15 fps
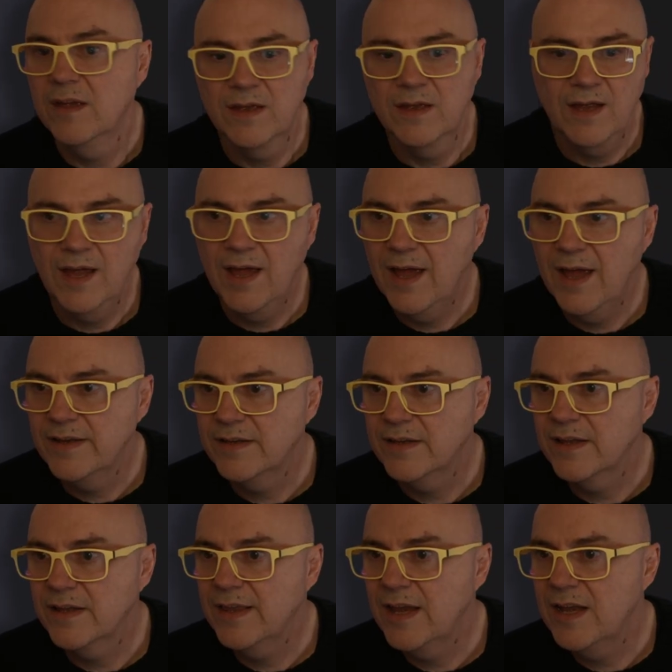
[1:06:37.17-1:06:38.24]
And
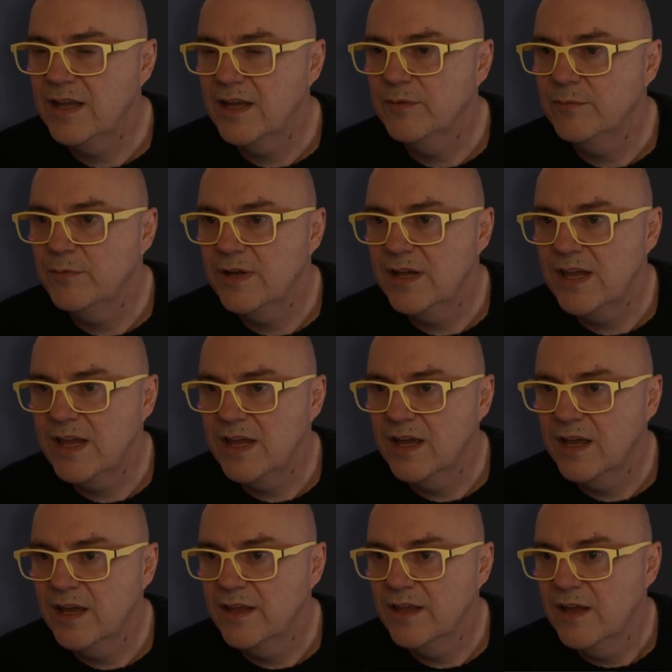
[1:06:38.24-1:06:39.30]
then
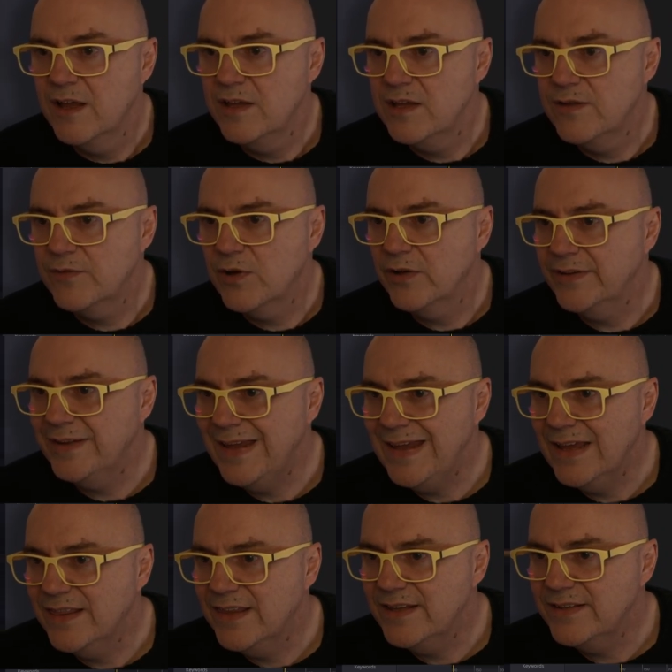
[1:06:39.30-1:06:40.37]
you've got here,
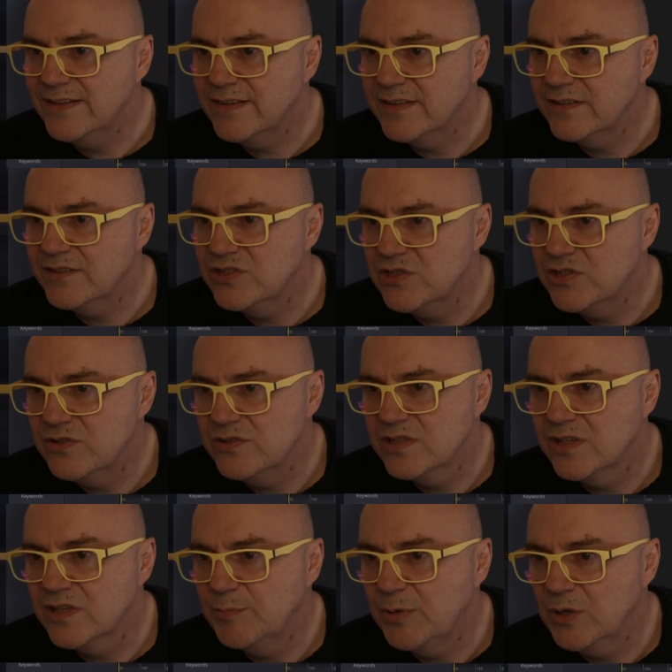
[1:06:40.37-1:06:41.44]
this is the two to
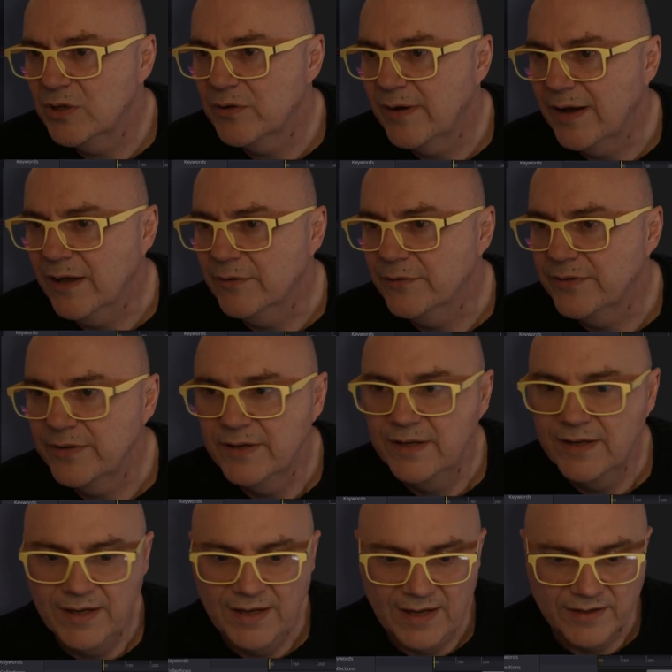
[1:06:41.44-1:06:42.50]
pull around
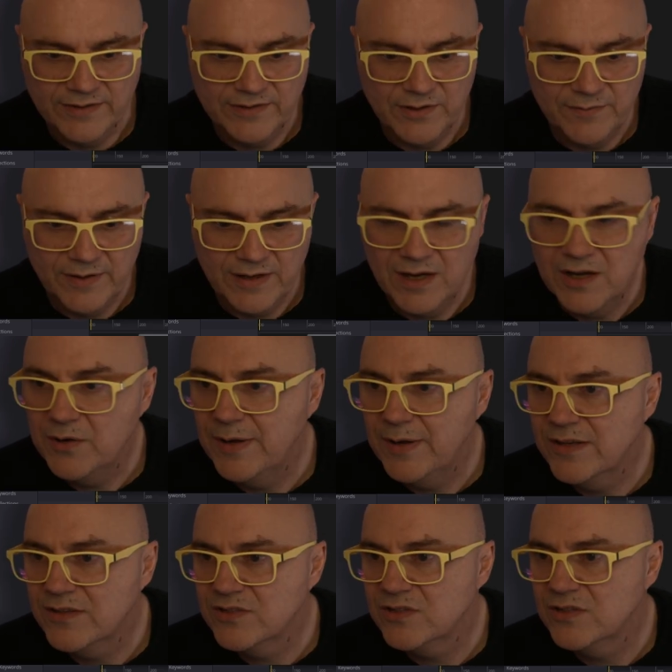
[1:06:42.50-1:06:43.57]
here. So if I go
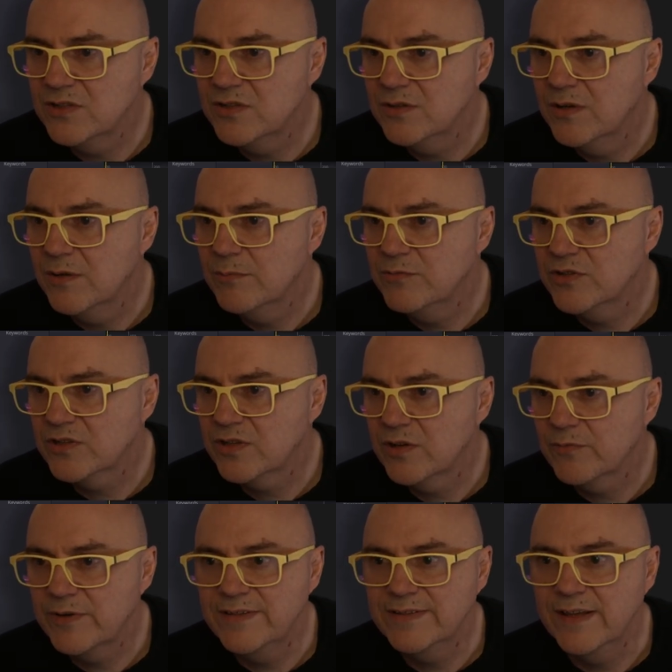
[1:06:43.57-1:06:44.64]
into, just going to
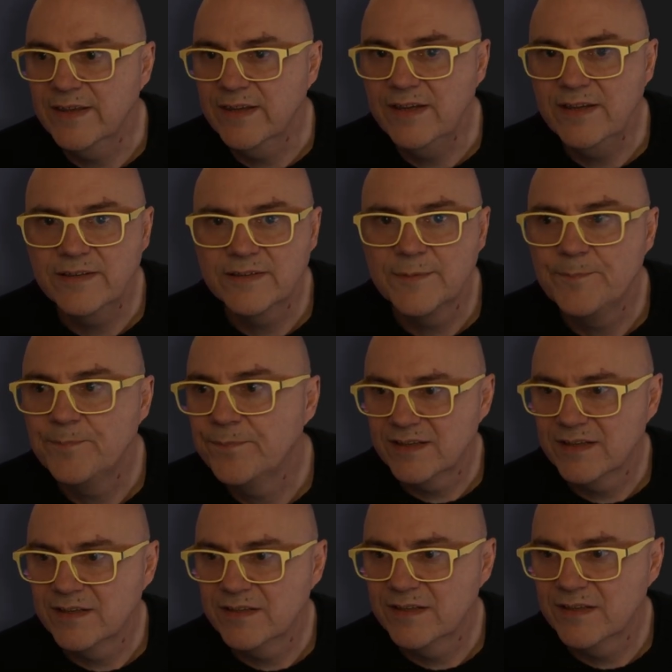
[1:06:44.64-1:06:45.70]
reset these
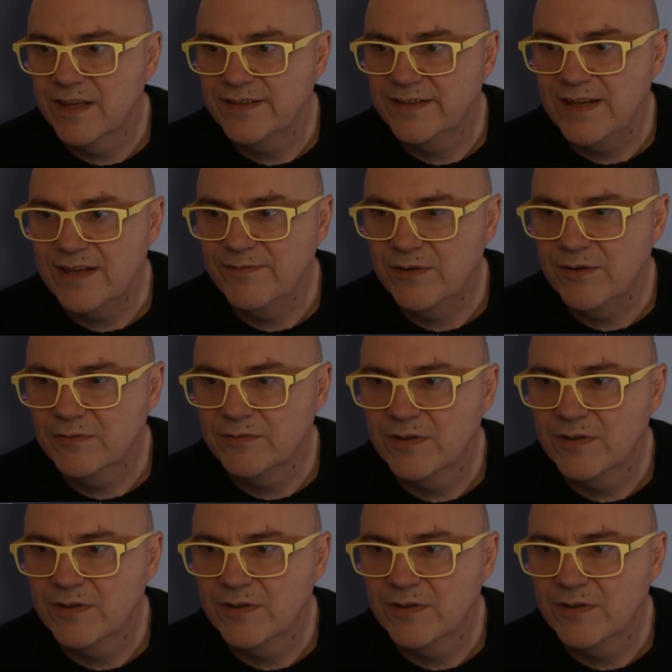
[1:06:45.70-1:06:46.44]
to their default.